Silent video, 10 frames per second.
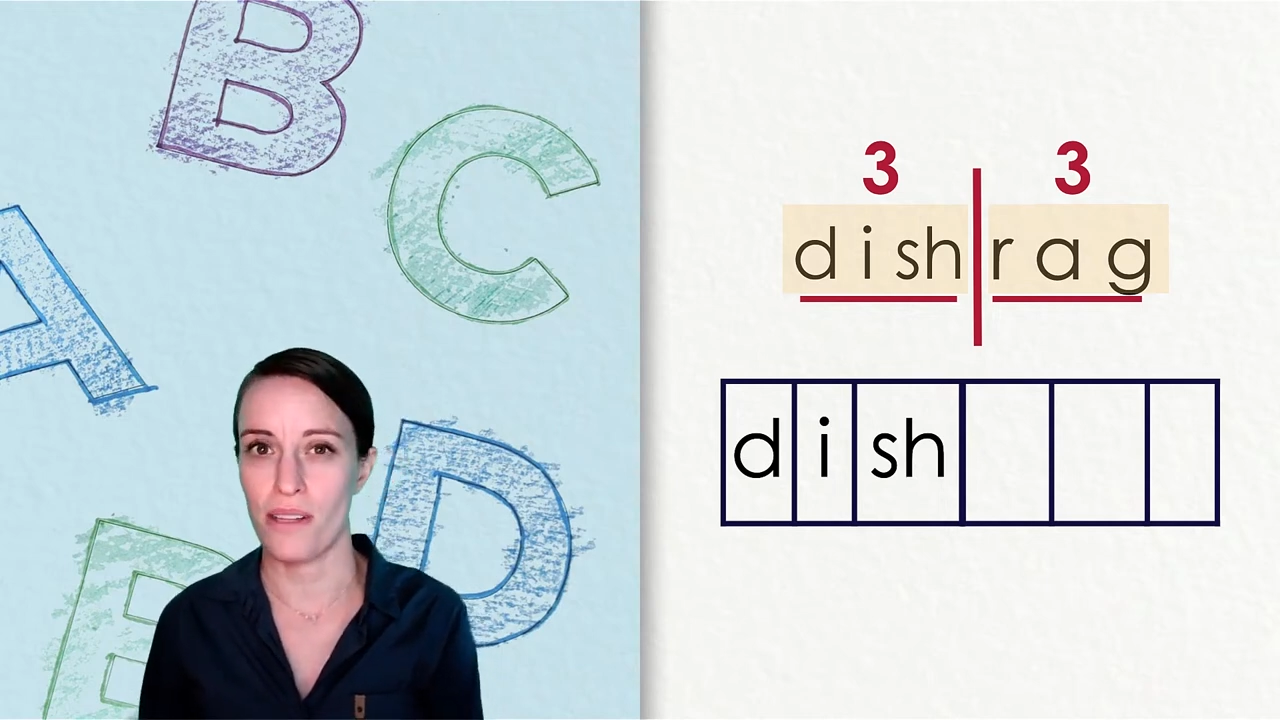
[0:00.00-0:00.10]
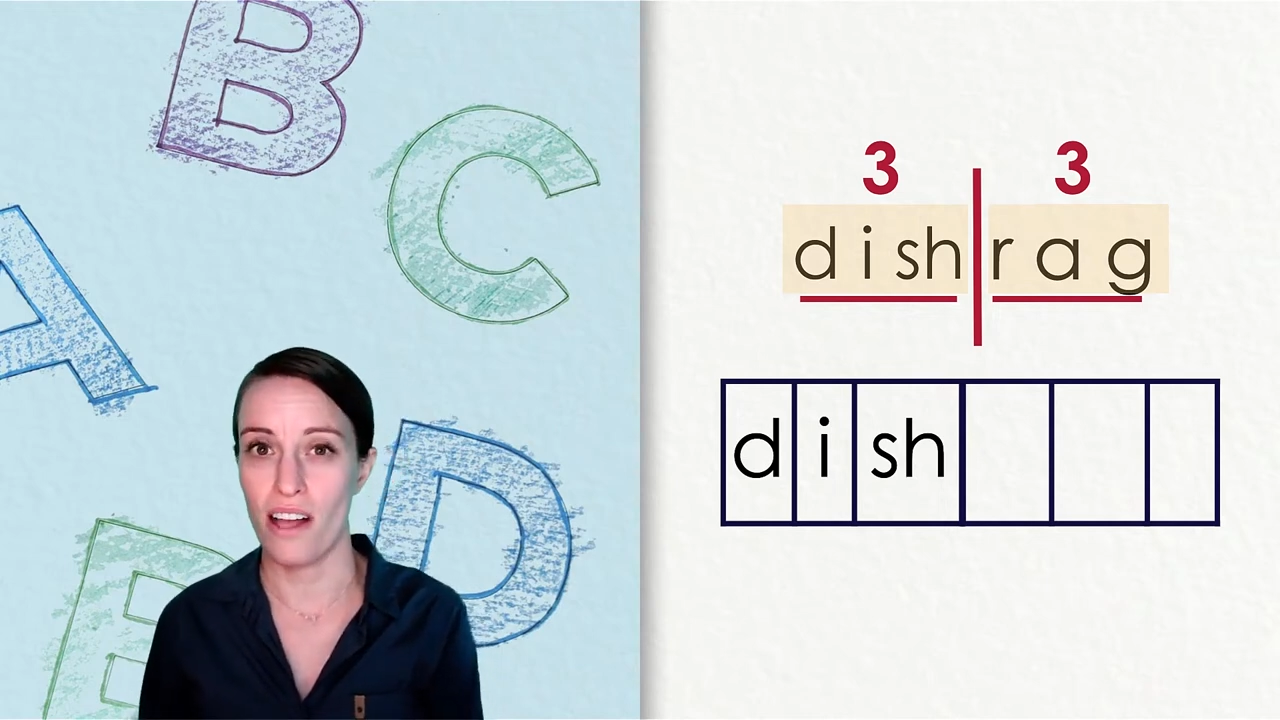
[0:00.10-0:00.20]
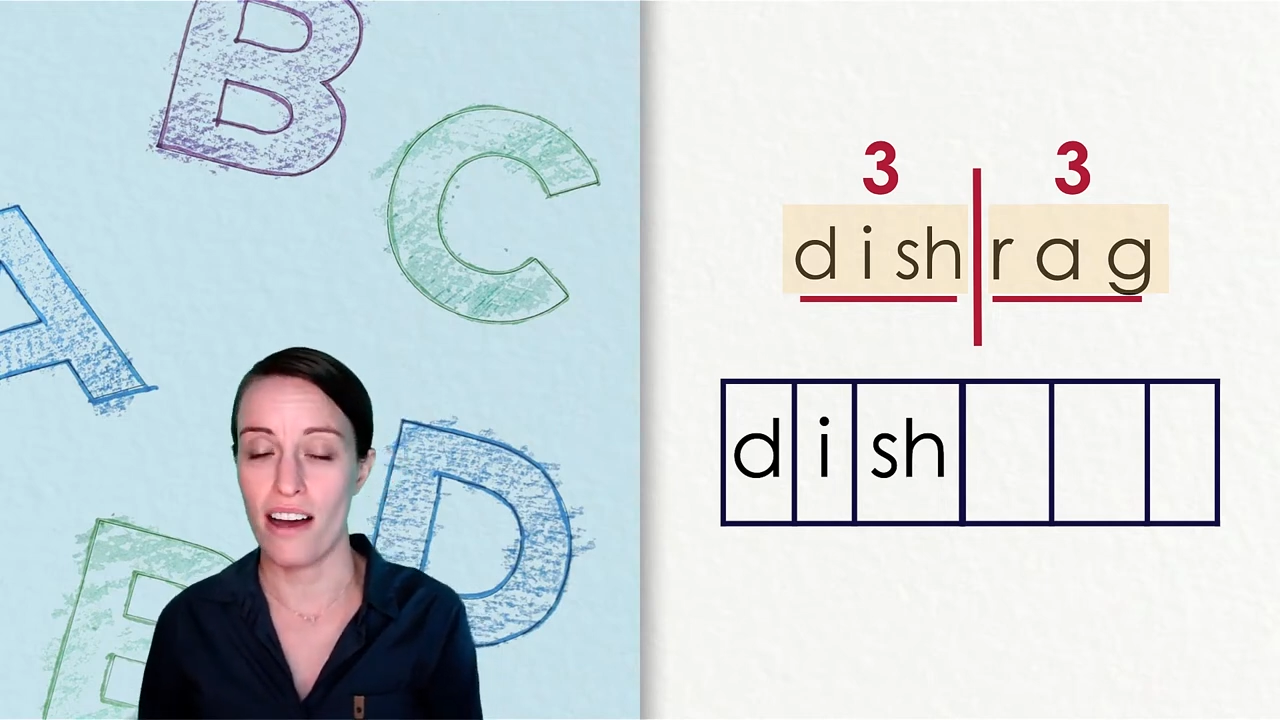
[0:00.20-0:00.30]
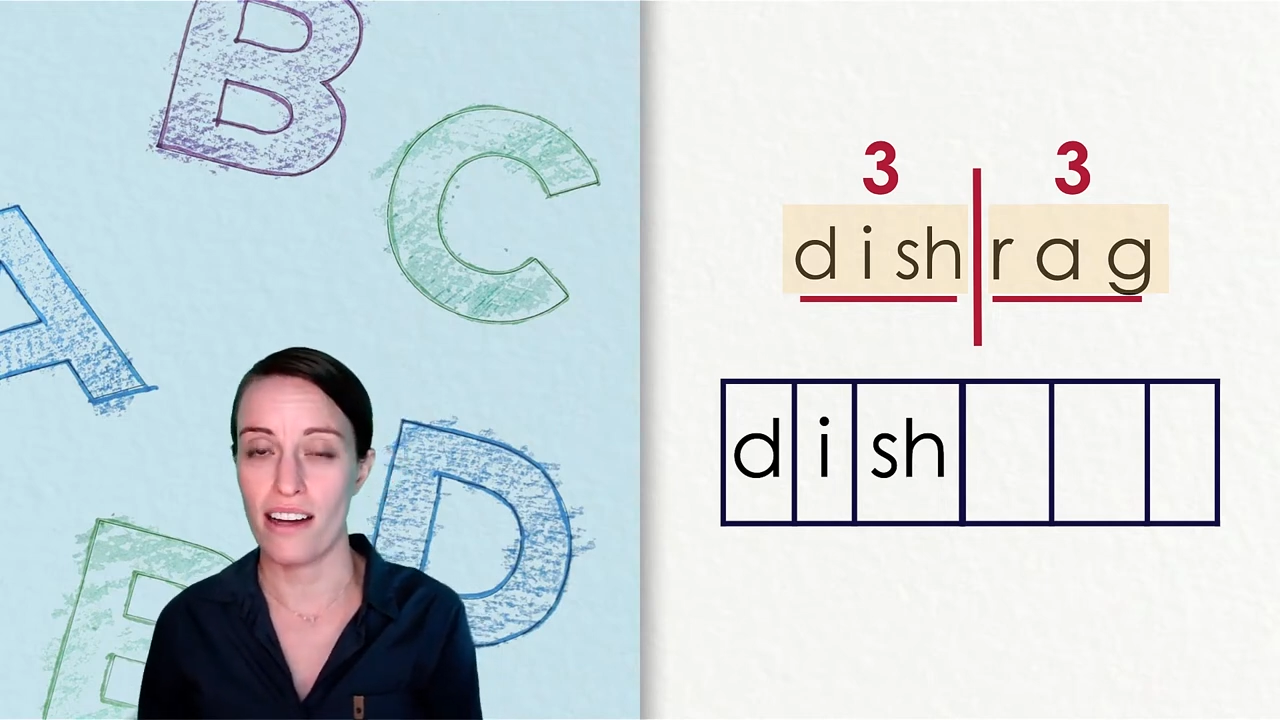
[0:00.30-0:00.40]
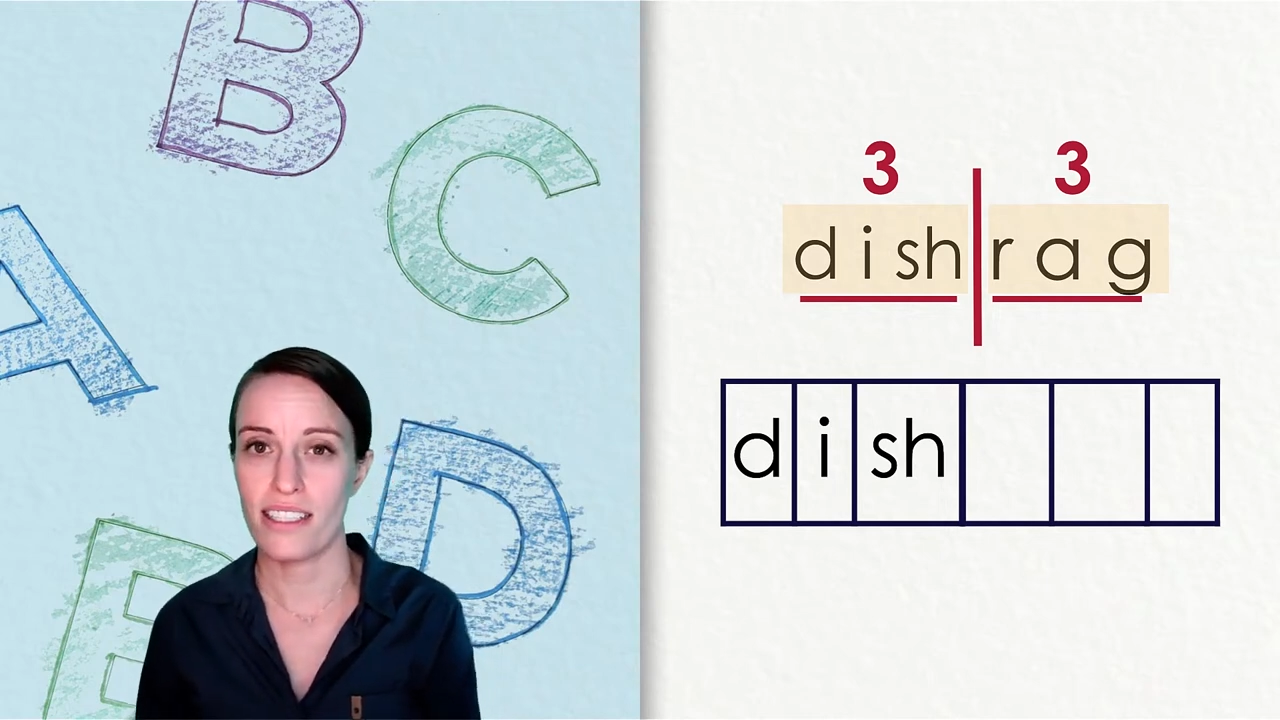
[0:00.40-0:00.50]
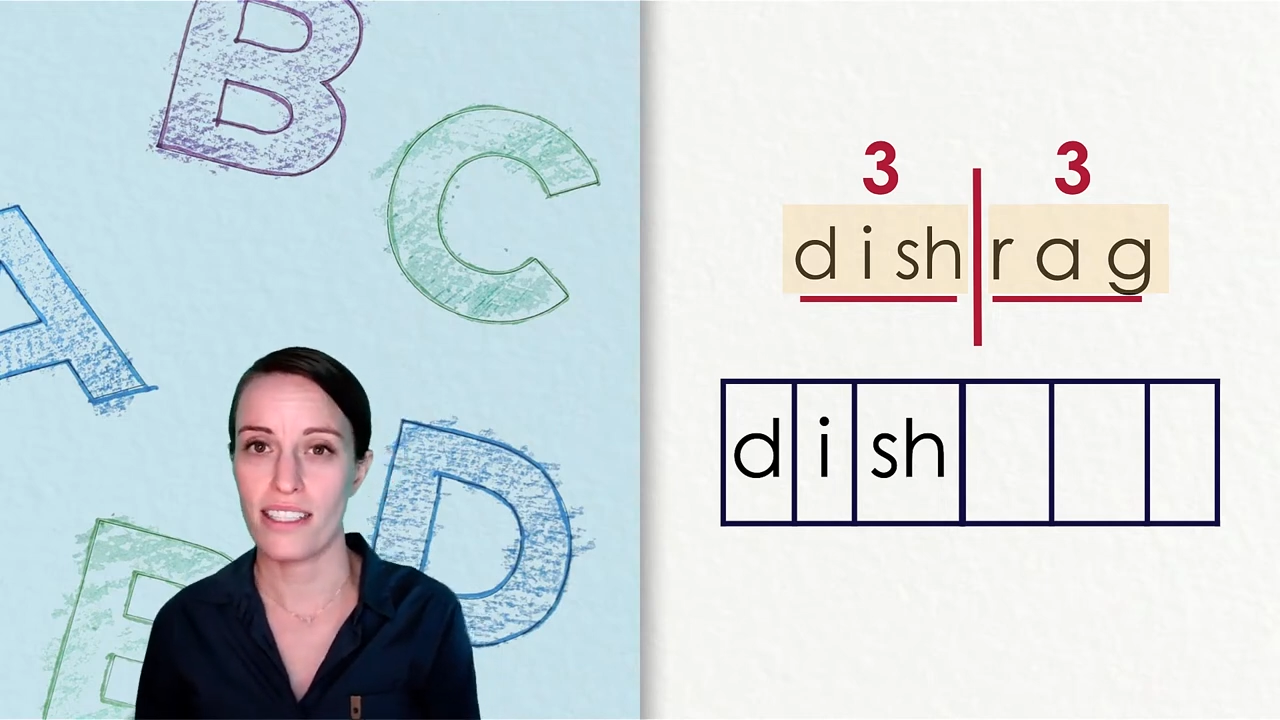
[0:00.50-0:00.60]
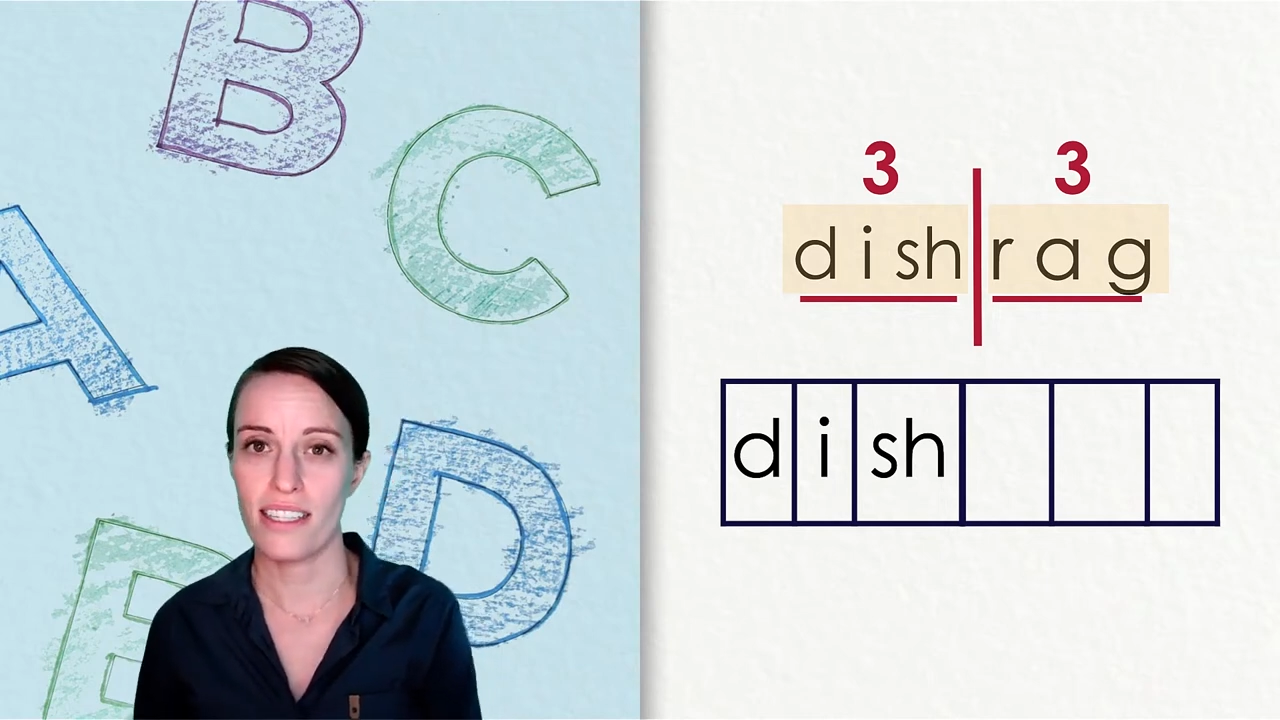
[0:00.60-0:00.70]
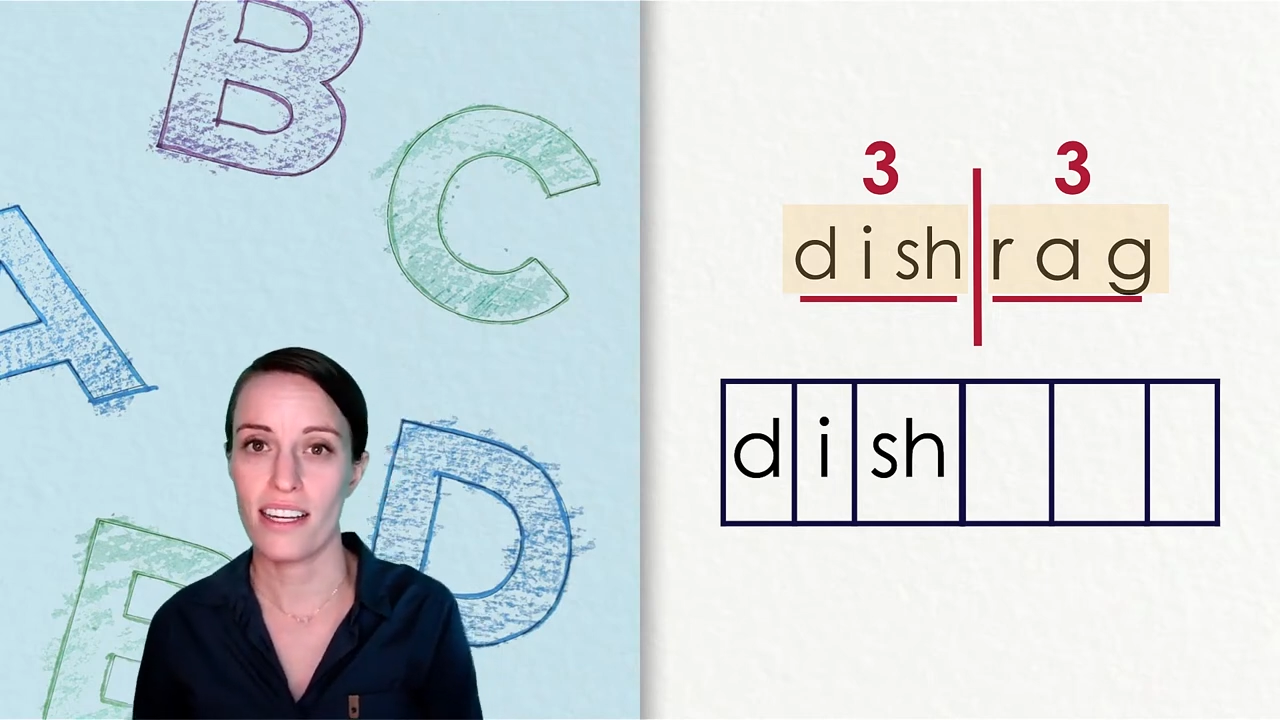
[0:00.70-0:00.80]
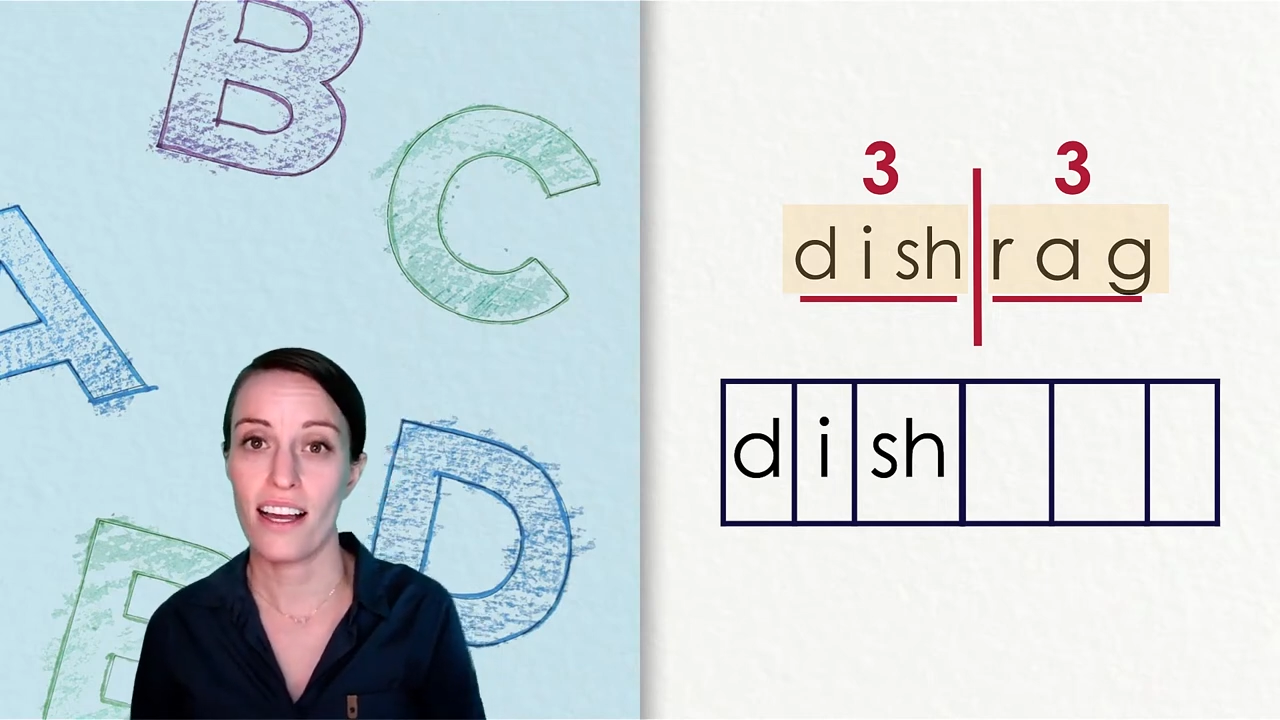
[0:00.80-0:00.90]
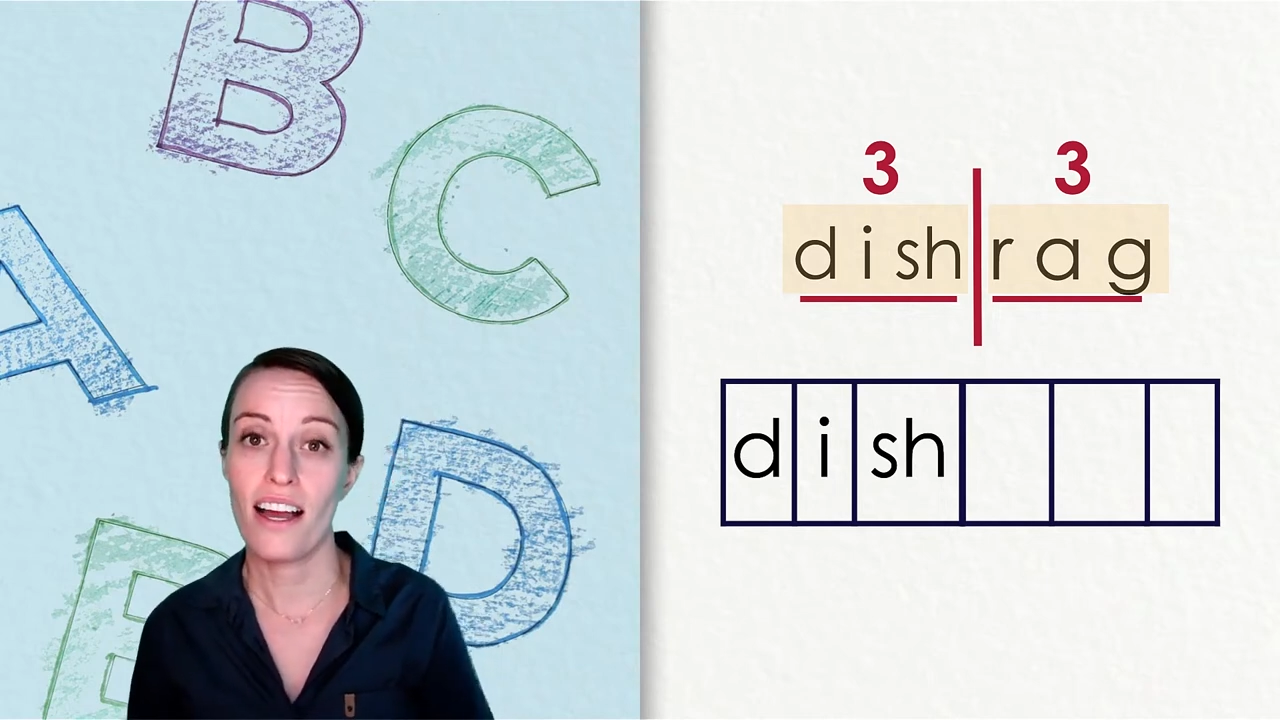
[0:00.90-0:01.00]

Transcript: belongs.